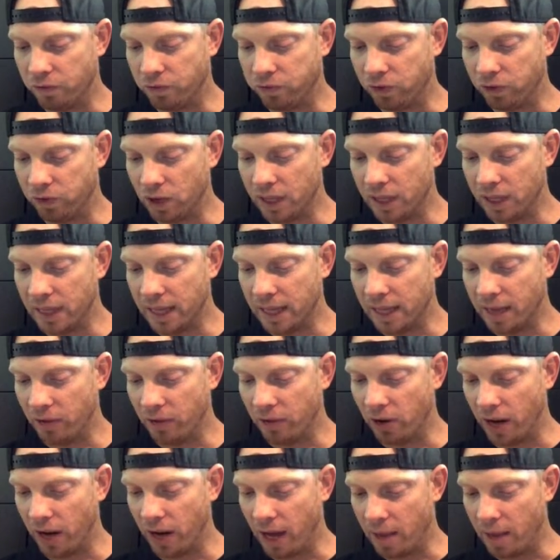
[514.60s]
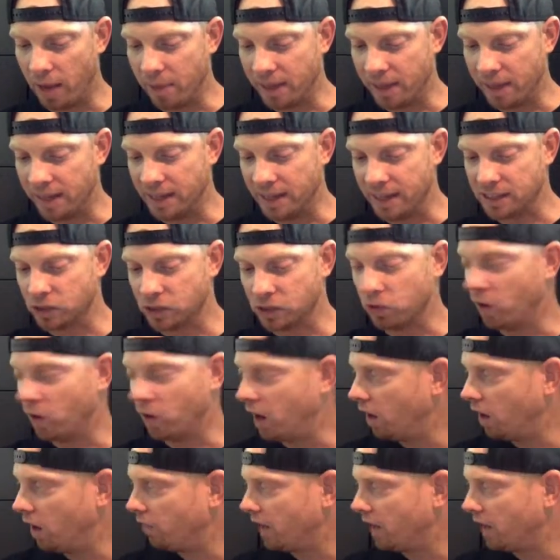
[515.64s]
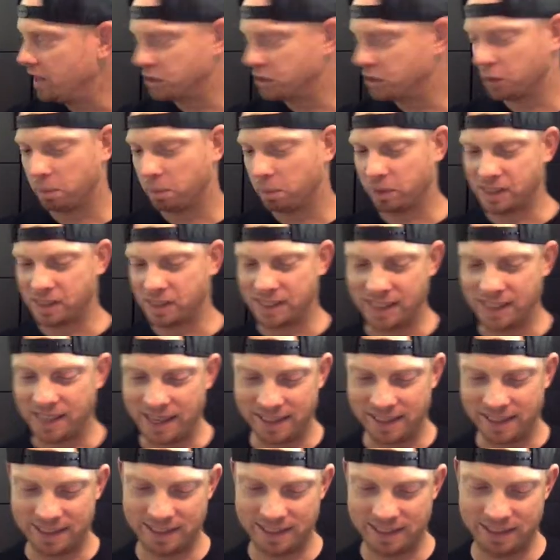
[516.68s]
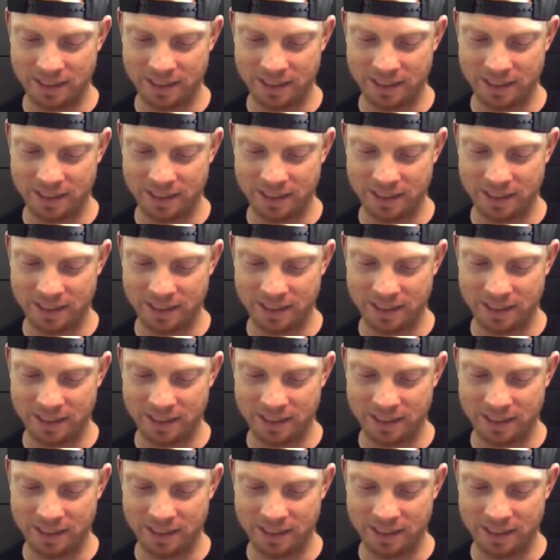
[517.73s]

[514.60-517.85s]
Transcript: fully that's, leveled up and does twelve hundred percent.